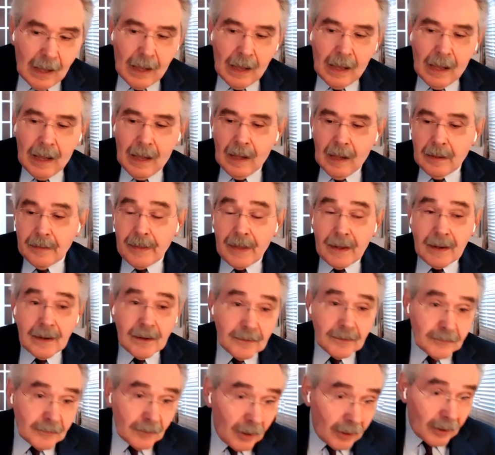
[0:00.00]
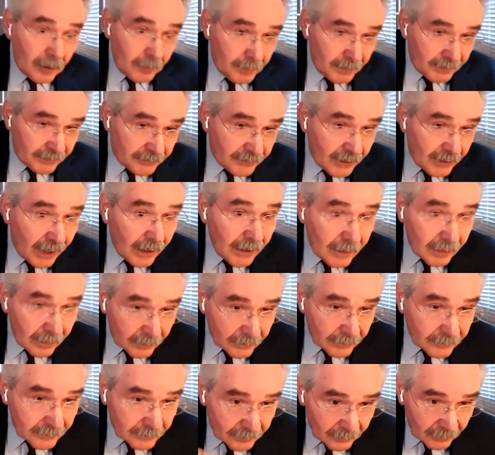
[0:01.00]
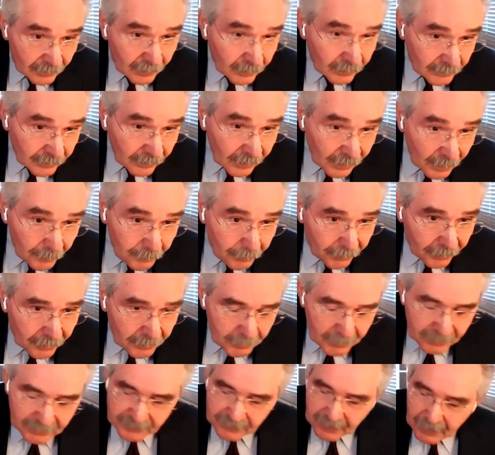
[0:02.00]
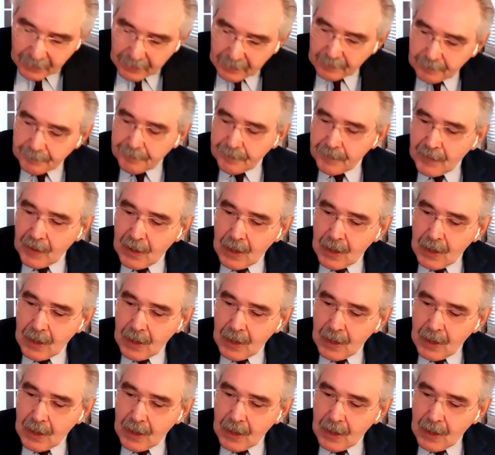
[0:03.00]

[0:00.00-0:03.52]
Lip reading: That is not a mistake. It's a deliberate mistake